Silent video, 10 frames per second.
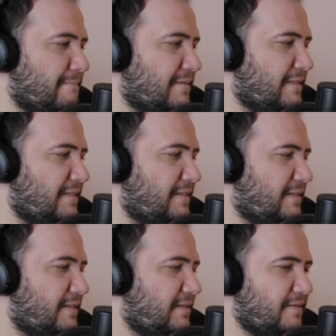That's
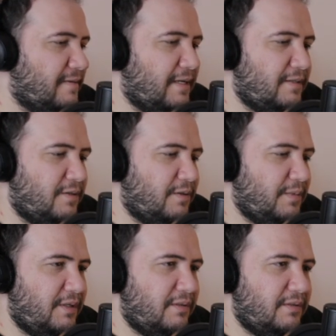nice. Okay, so I'm
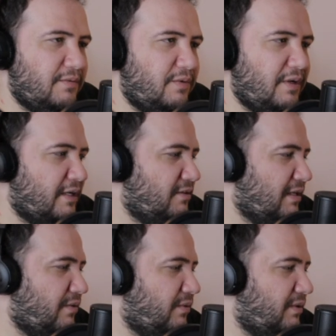gonna react to
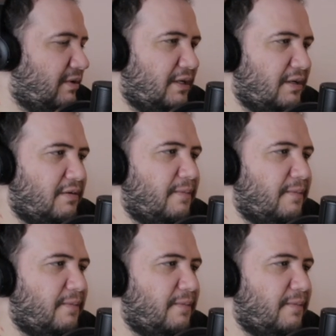that one right now.